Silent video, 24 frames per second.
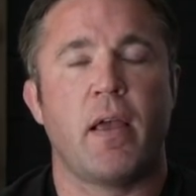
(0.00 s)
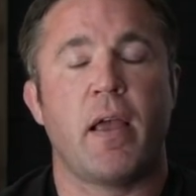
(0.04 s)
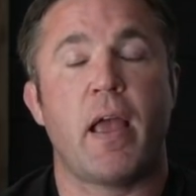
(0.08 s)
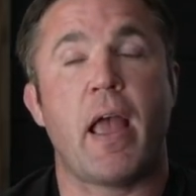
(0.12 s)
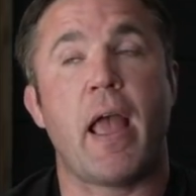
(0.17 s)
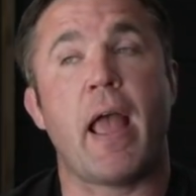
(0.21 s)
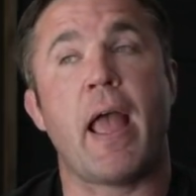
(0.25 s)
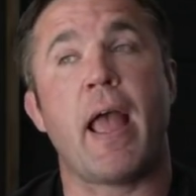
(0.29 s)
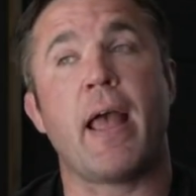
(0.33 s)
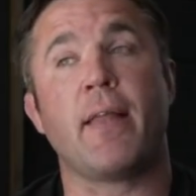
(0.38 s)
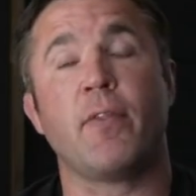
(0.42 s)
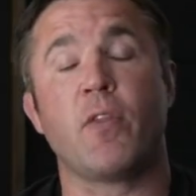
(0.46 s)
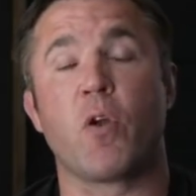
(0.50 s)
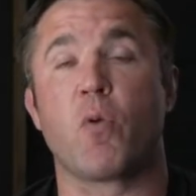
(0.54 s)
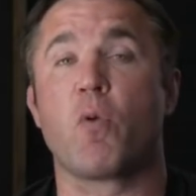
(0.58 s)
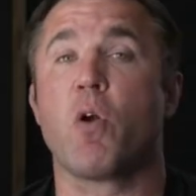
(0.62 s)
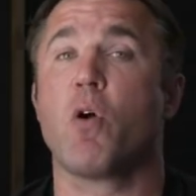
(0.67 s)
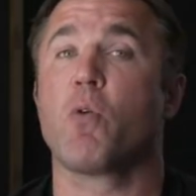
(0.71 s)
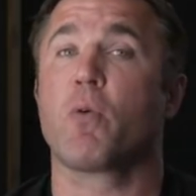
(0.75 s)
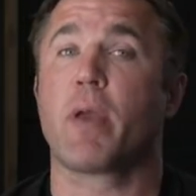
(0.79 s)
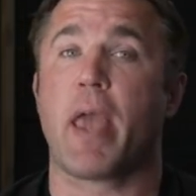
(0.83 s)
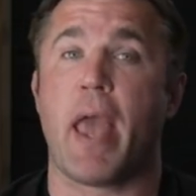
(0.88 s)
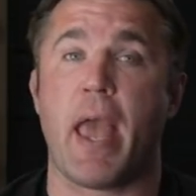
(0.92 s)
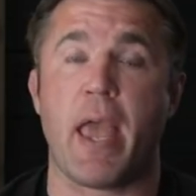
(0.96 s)
and they're
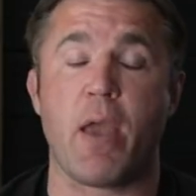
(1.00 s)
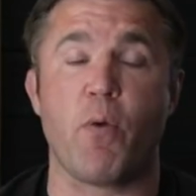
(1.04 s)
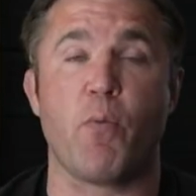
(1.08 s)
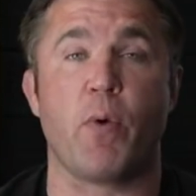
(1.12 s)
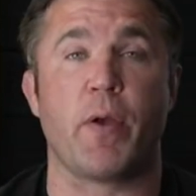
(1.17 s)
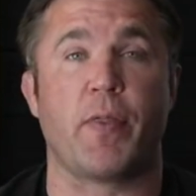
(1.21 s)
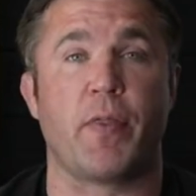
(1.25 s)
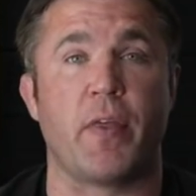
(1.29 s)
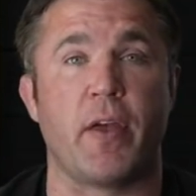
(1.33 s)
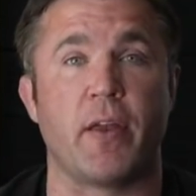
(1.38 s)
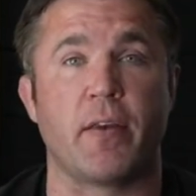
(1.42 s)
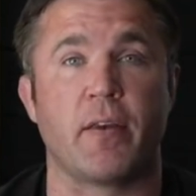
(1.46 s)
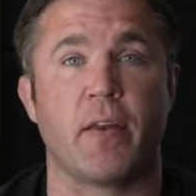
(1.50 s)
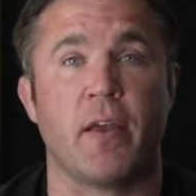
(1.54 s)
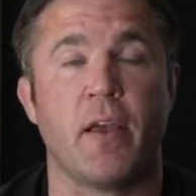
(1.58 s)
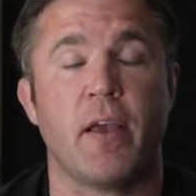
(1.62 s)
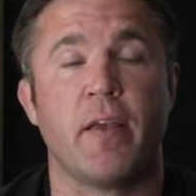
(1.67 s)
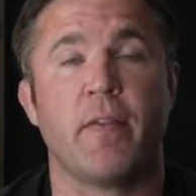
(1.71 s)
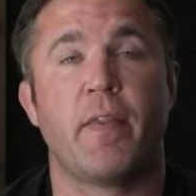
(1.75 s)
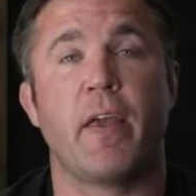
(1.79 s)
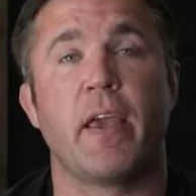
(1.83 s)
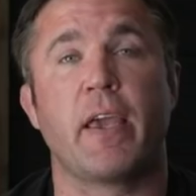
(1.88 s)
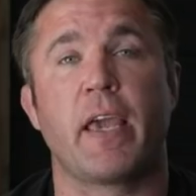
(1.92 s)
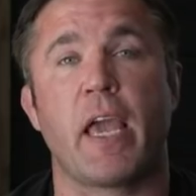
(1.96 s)
okay with it.
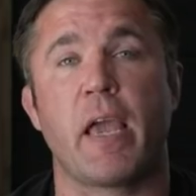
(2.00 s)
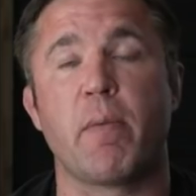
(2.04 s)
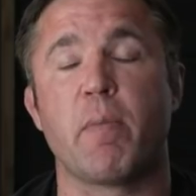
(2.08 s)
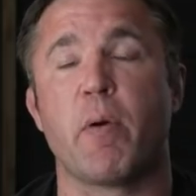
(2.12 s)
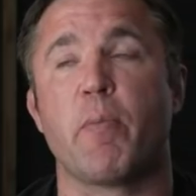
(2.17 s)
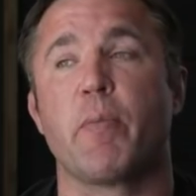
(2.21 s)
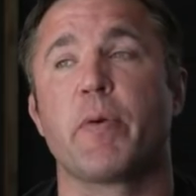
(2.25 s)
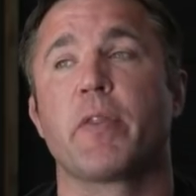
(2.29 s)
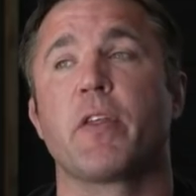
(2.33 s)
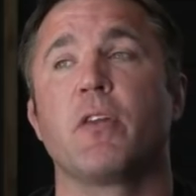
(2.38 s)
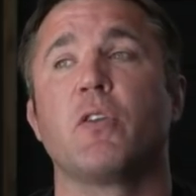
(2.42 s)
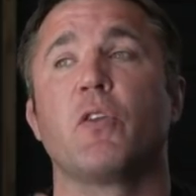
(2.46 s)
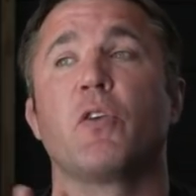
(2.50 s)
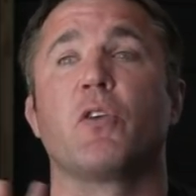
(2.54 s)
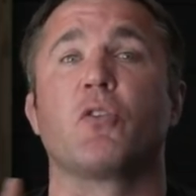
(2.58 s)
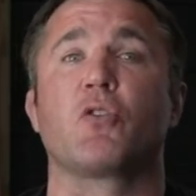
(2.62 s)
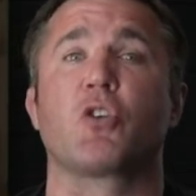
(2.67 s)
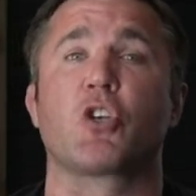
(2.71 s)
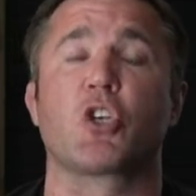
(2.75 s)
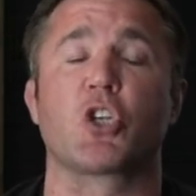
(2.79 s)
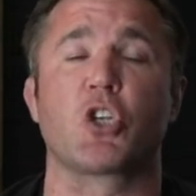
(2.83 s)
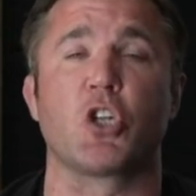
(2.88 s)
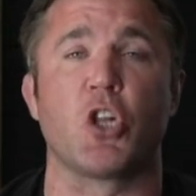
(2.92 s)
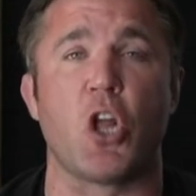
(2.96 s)
They came up with a little
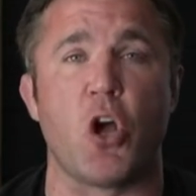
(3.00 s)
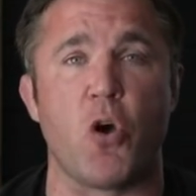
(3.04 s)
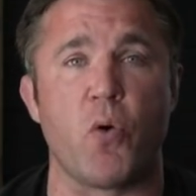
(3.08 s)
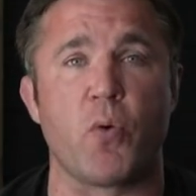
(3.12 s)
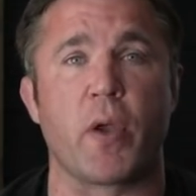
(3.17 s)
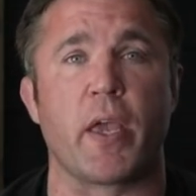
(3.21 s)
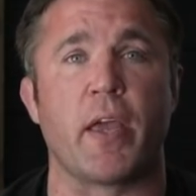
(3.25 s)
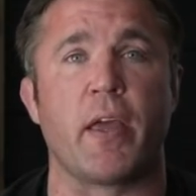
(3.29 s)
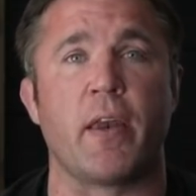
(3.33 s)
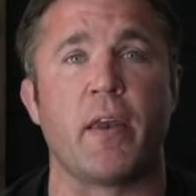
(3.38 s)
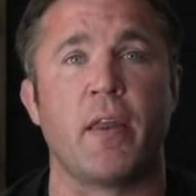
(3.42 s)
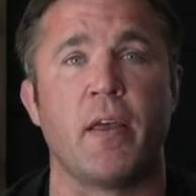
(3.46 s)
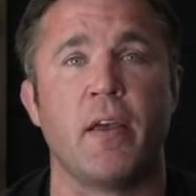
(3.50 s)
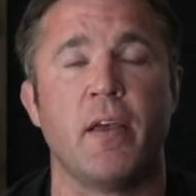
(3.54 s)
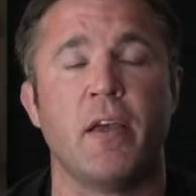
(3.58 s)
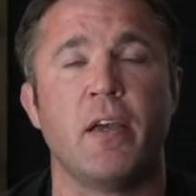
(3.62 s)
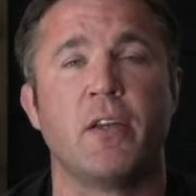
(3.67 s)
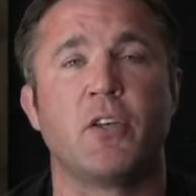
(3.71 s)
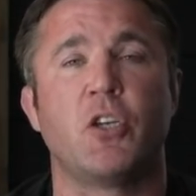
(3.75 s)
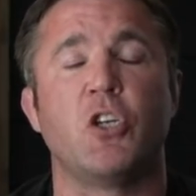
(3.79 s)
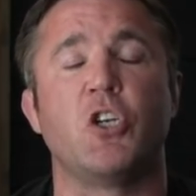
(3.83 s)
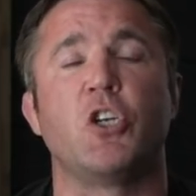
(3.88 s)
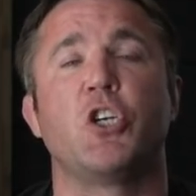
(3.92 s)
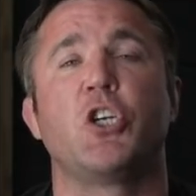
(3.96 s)
slogan
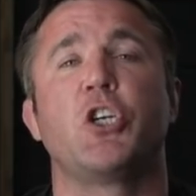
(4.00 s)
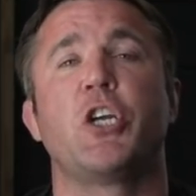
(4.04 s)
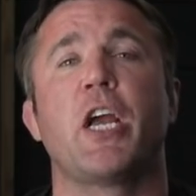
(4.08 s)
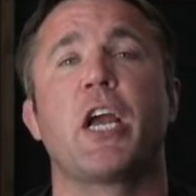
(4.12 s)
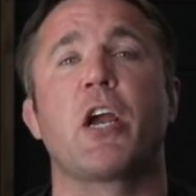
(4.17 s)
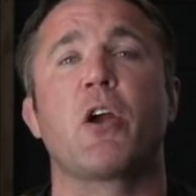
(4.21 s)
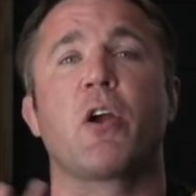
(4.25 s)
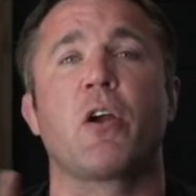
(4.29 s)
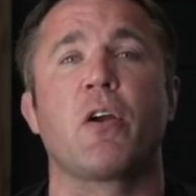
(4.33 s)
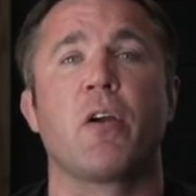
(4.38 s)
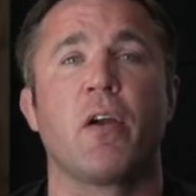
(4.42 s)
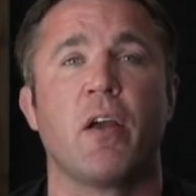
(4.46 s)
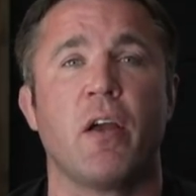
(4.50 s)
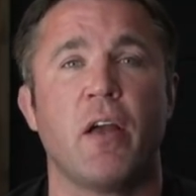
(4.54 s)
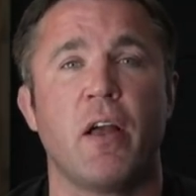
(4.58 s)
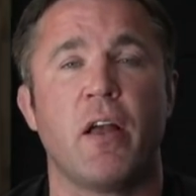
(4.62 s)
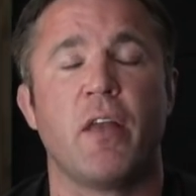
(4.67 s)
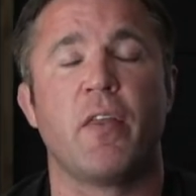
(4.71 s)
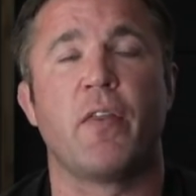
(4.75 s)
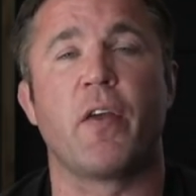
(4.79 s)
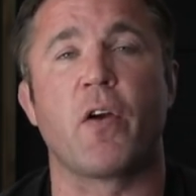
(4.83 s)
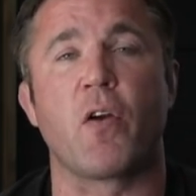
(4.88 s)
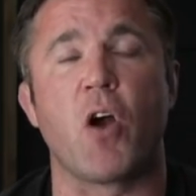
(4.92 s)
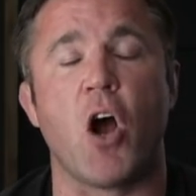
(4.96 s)
to share
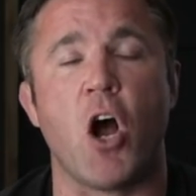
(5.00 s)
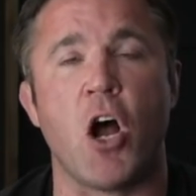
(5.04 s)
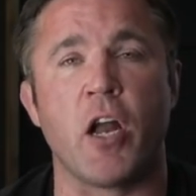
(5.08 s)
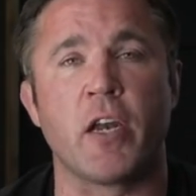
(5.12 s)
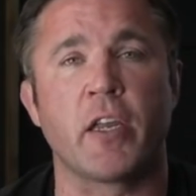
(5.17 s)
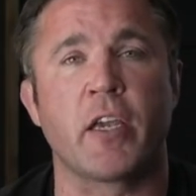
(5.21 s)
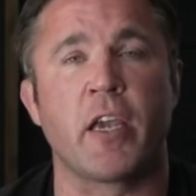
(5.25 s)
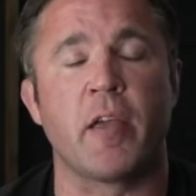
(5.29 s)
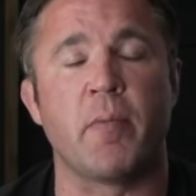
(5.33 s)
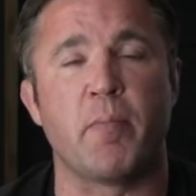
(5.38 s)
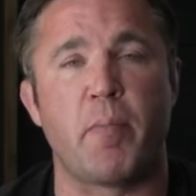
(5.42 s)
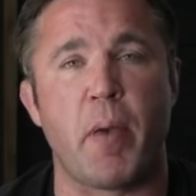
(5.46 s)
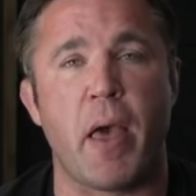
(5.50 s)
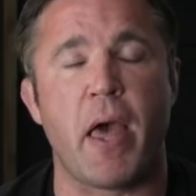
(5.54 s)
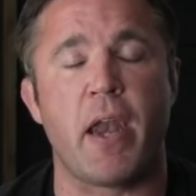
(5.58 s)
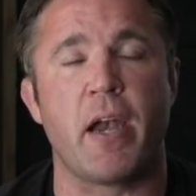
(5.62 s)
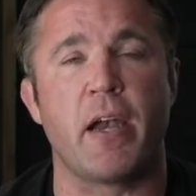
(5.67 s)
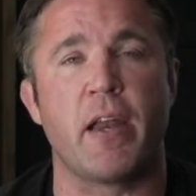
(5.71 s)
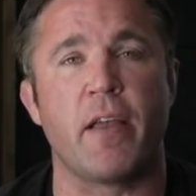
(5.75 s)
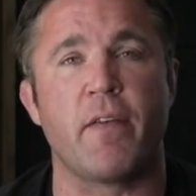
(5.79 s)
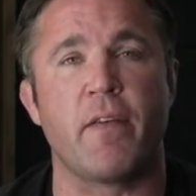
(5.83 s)
their uncompetitive